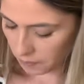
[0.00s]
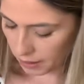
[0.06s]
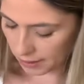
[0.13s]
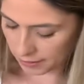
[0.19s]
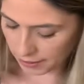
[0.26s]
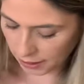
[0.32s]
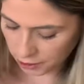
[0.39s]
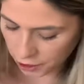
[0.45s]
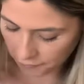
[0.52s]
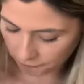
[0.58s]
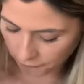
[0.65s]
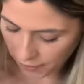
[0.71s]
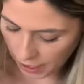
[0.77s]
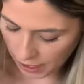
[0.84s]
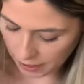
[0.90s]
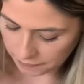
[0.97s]
Section
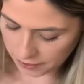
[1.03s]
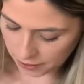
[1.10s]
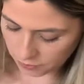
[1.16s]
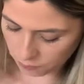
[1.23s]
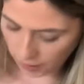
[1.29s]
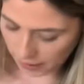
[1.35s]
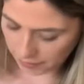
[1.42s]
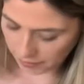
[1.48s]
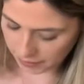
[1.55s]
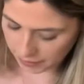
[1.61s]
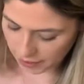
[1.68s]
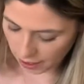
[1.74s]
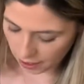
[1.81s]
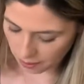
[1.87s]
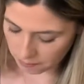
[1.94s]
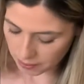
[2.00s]
5 says write the
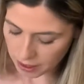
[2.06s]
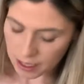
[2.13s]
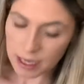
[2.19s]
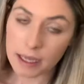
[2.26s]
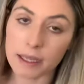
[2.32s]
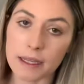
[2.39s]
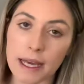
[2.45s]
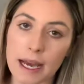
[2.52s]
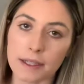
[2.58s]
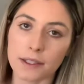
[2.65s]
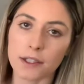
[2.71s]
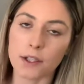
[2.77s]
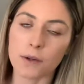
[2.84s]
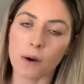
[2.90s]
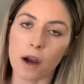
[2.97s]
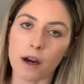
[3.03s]
sum. Yes,
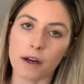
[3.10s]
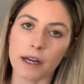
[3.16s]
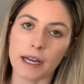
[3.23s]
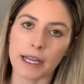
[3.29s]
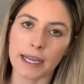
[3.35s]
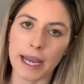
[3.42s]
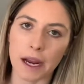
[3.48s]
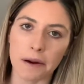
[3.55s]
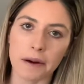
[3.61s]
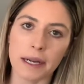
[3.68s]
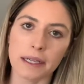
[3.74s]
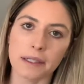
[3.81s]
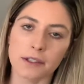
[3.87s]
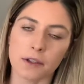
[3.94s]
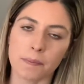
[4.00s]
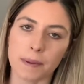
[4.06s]
you are going to carry,
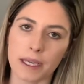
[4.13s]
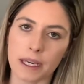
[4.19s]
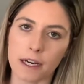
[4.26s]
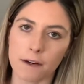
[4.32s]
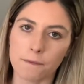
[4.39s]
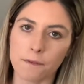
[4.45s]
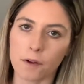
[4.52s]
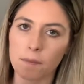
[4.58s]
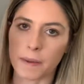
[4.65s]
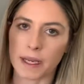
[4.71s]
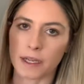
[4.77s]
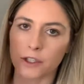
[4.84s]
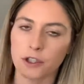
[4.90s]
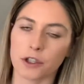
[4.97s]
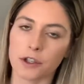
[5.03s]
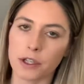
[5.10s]
so be careful. Make
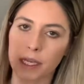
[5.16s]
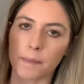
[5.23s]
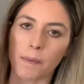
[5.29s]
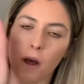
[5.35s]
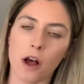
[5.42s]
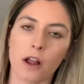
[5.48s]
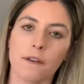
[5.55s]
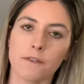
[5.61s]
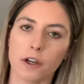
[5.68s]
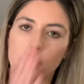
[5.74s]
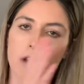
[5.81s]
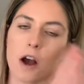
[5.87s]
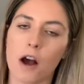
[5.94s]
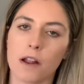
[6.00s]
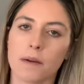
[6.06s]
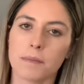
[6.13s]
sure you keep all of your
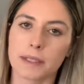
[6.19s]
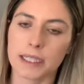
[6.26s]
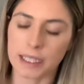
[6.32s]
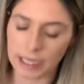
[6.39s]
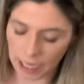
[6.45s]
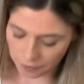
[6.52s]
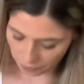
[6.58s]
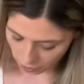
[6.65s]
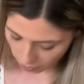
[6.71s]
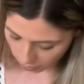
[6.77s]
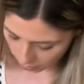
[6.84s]
columns together.